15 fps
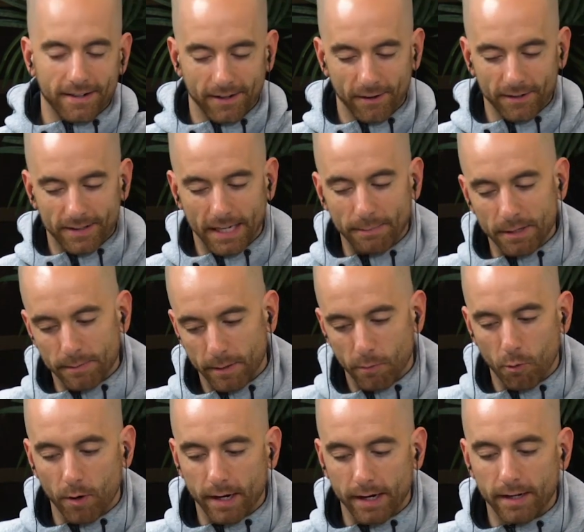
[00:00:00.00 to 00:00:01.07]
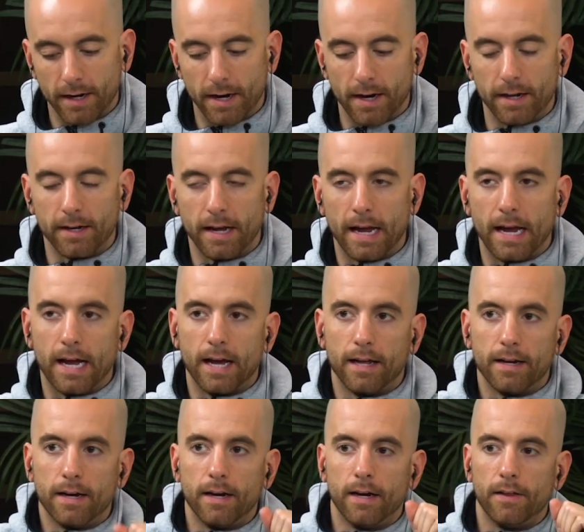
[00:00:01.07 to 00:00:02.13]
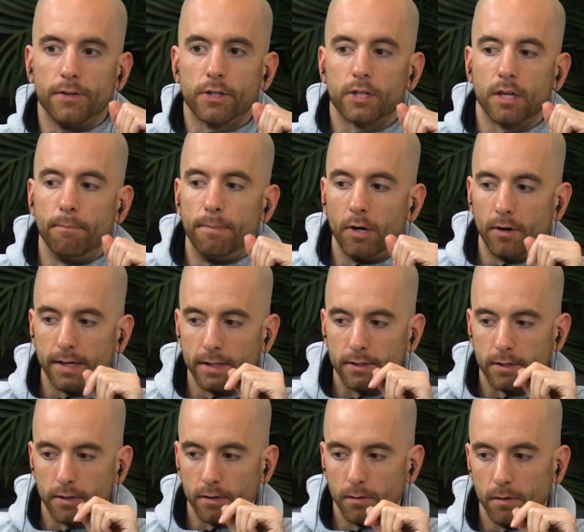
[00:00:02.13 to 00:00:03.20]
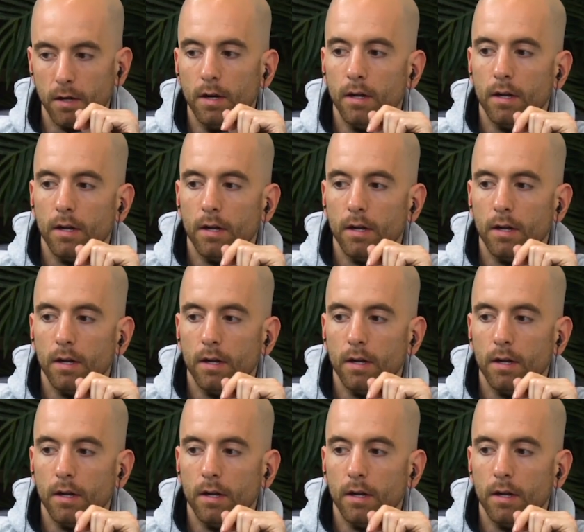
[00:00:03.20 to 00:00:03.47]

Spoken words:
your team has been working on, and just the ability to,